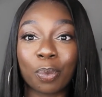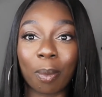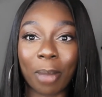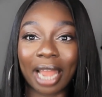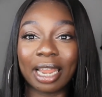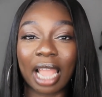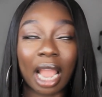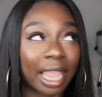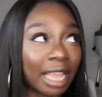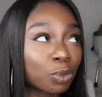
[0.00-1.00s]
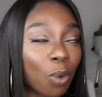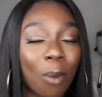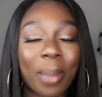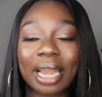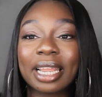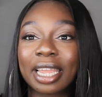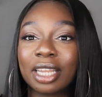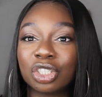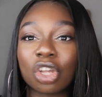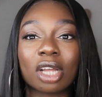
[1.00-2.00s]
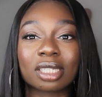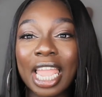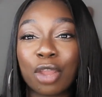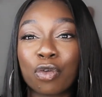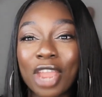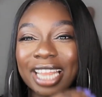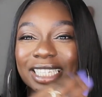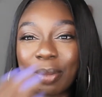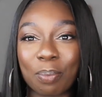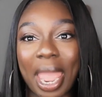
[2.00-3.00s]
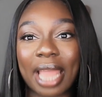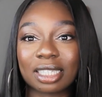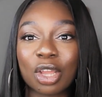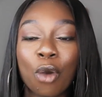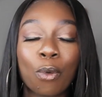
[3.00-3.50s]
We panic, and guess what panicking does? It creates a mess.